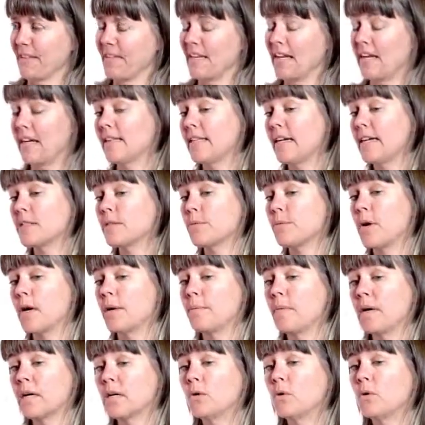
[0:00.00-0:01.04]
And that's why
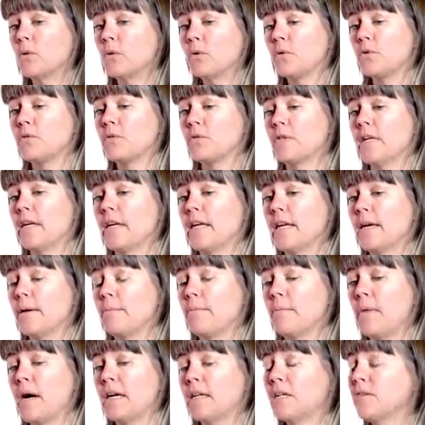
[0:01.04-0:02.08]
my course, the
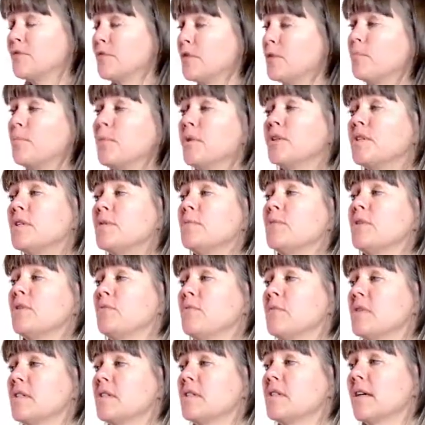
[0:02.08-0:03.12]
Mindful Body
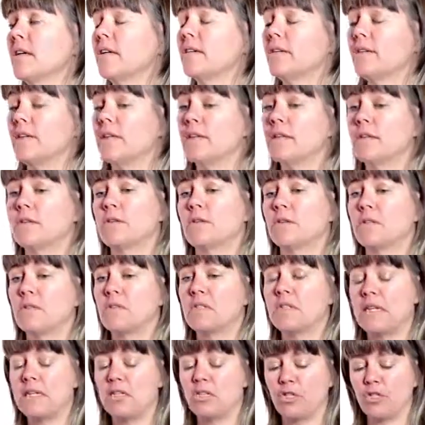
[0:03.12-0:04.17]
Movements, I think is so
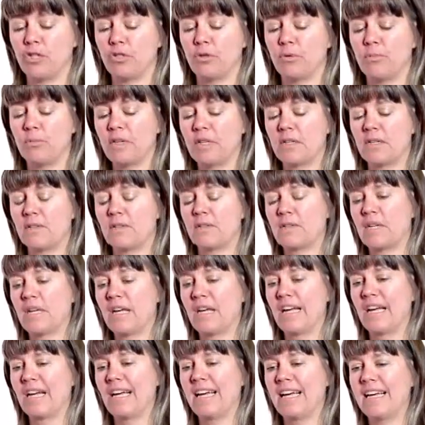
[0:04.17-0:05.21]
essential, because
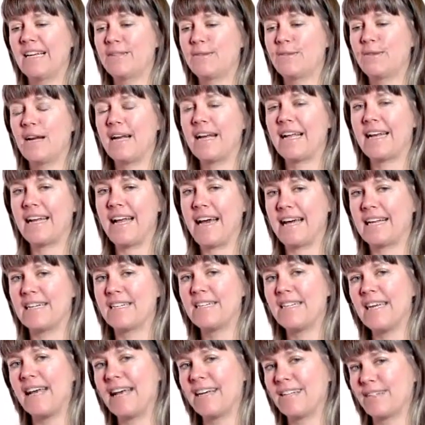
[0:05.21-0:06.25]
it's really an
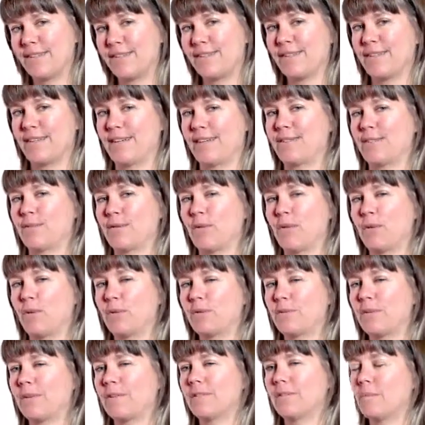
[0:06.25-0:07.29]
anti-exercise
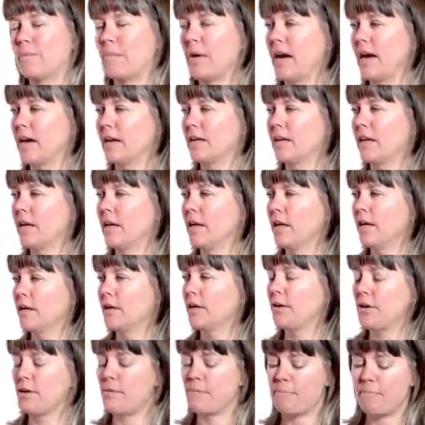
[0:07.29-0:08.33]
course. It's about
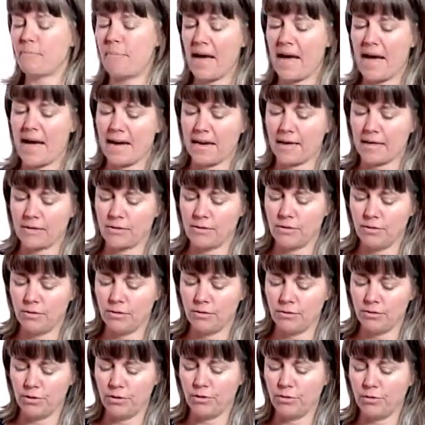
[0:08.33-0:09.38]
going back to
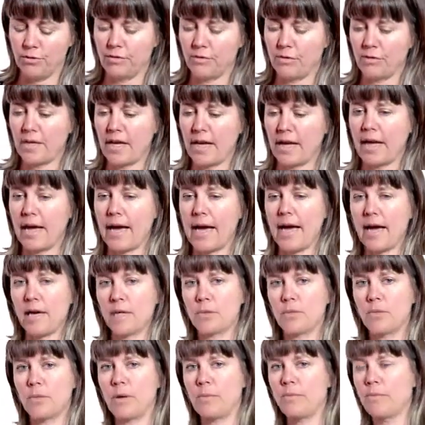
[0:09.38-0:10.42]
the roots. Okay, how
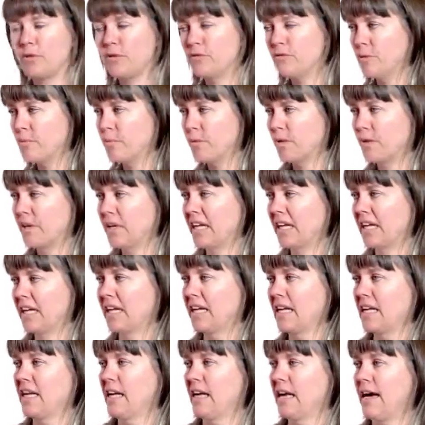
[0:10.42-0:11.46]
do I move a body?
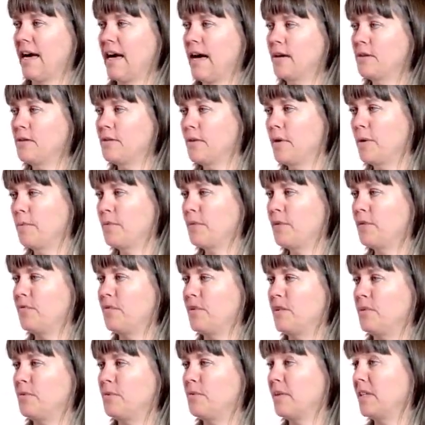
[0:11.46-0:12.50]
How do I move
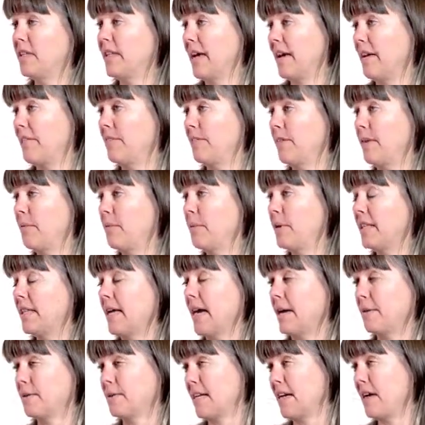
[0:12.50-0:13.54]
it
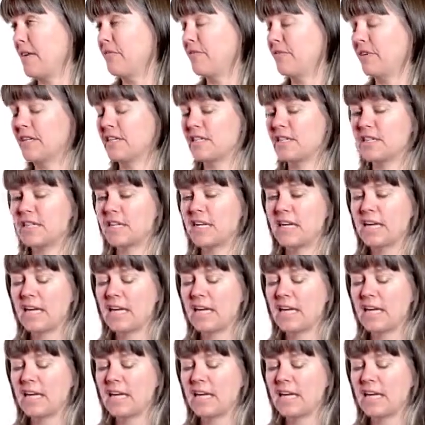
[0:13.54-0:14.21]
without effort?